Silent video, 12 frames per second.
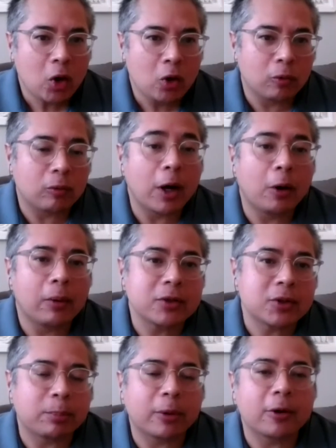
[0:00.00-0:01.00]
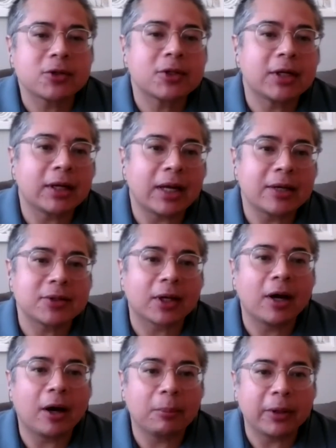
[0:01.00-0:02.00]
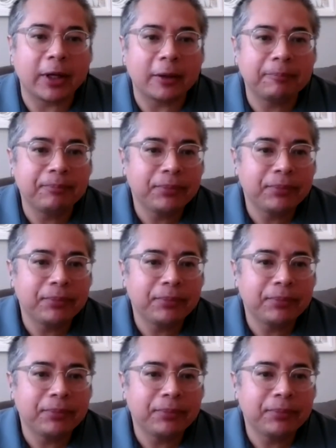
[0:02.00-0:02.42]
grow as a person and as a company.